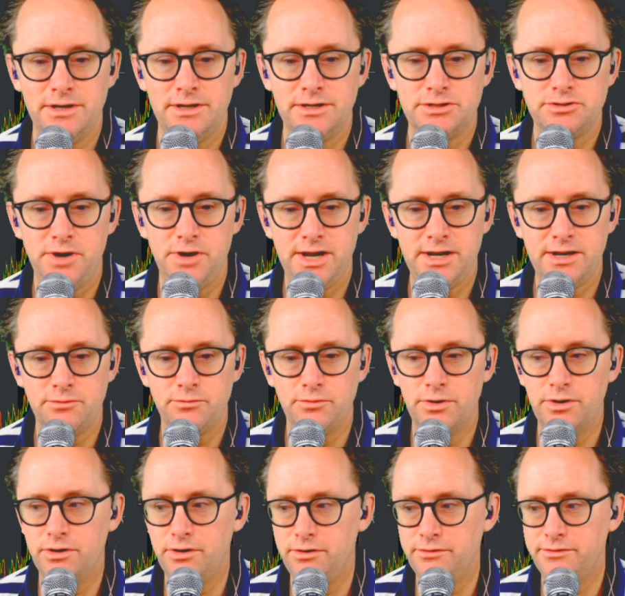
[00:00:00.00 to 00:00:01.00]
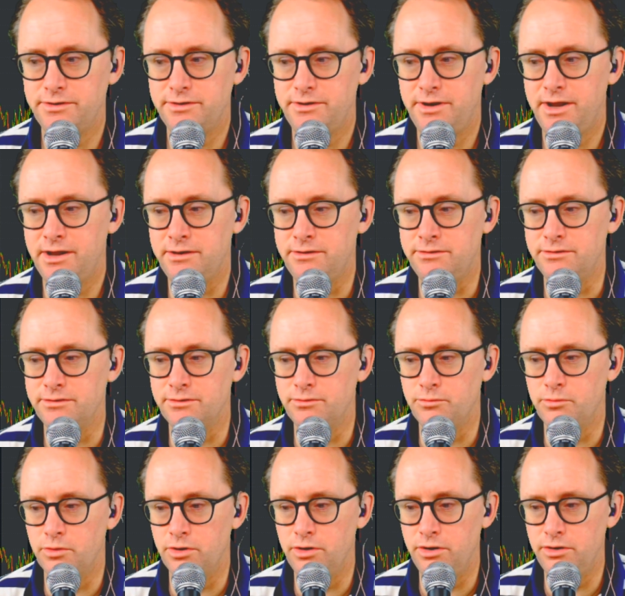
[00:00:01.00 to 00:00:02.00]
trading world and the
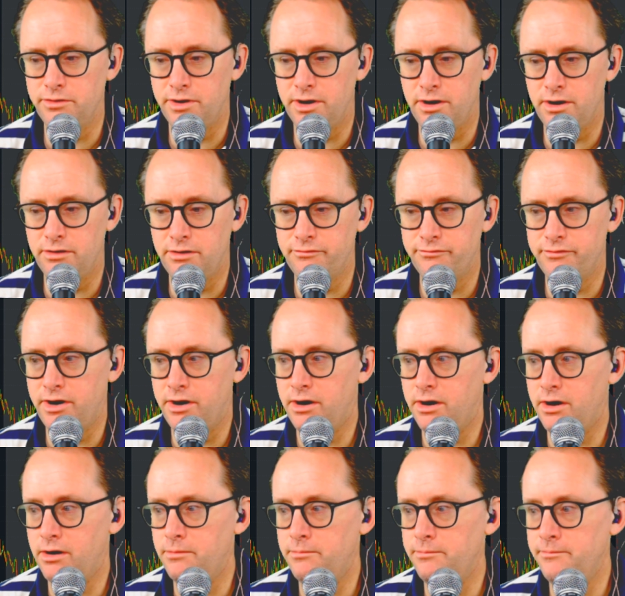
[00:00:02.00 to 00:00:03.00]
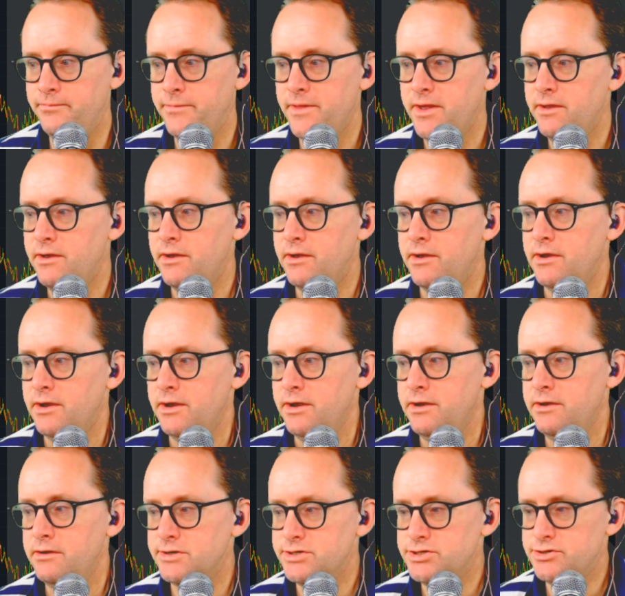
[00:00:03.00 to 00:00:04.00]
world of,
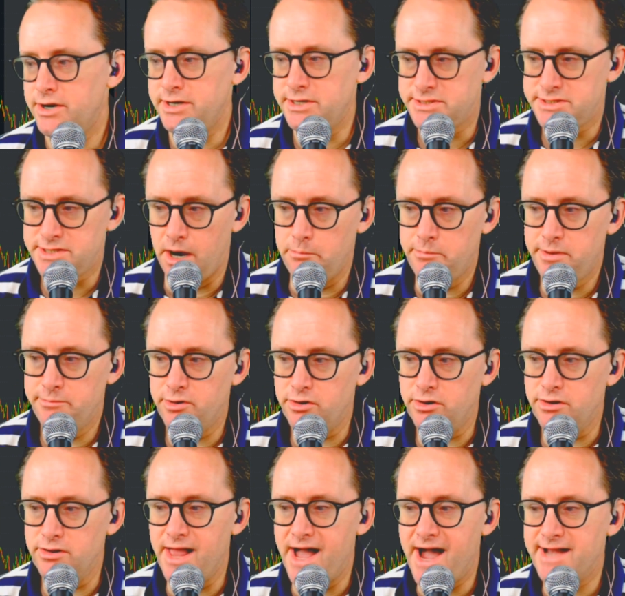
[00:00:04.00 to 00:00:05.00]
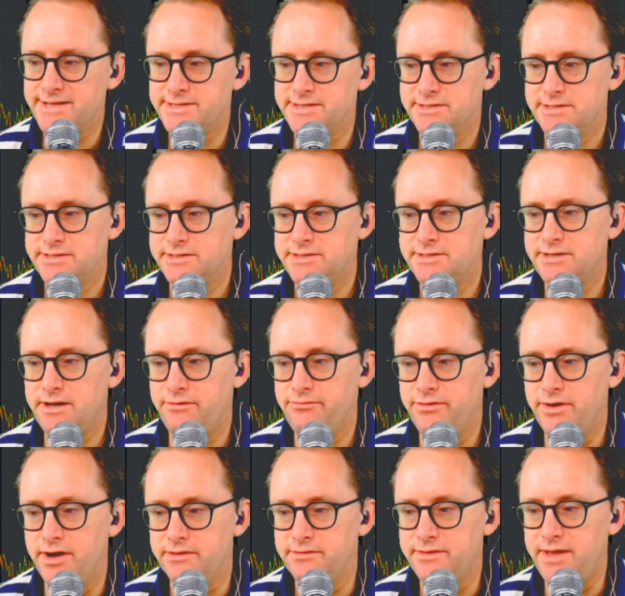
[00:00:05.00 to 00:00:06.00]
trying to sell people classes and stuff
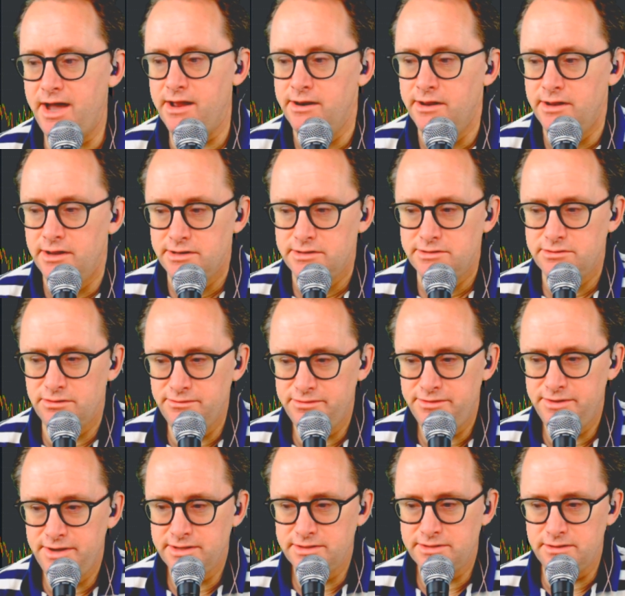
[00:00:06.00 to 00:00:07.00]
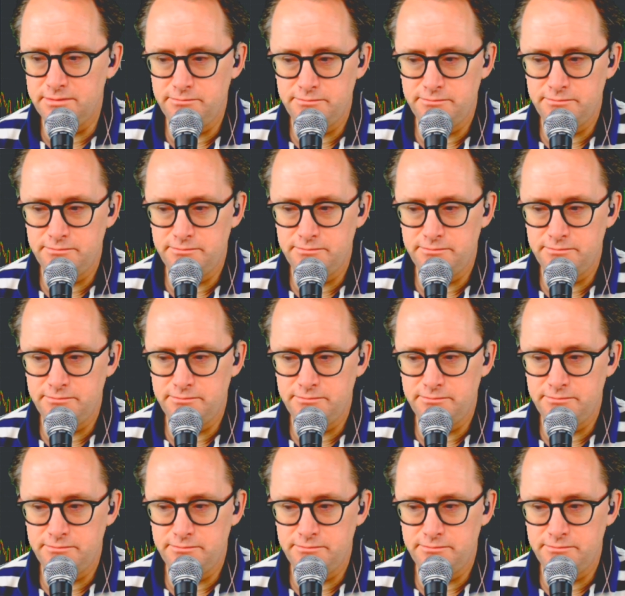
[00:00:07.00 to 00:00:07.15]
like that. Don't think that